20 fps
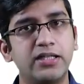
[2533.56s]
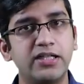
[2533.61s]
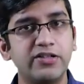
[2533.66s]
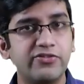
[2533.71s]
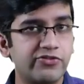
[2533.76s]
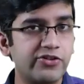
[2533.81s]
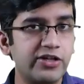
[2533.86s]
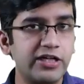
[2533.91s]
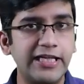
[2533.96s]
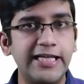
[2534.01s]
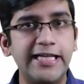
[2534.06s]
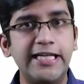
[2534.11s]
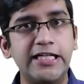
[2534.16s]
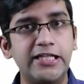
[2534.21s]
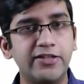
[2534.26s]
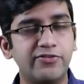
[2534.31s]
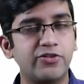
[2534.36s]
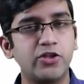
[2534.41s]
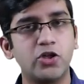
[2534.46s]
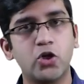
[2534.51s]
differently in
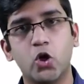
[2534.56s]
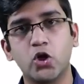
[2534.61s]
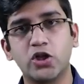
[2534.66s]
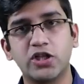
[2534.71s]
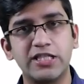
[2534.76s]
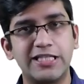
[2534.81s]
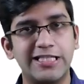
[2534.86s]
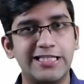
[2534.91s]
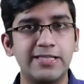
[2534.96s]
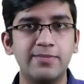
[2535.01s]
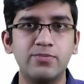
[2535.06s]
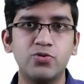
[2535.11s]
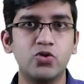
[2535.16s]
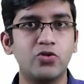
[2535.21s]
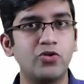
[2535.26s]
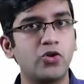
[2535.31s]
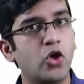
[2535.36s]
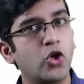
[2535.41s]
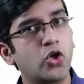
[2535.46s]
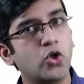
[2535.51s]
different organ systems, so
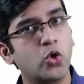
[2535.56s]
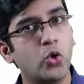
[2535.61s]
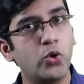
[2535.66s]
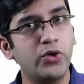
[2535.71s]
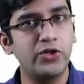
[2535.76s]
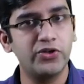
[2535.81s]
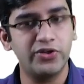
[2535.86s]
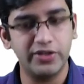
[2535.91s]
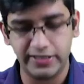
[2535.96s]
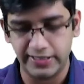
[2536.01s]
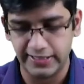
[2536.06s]
we'll not go into the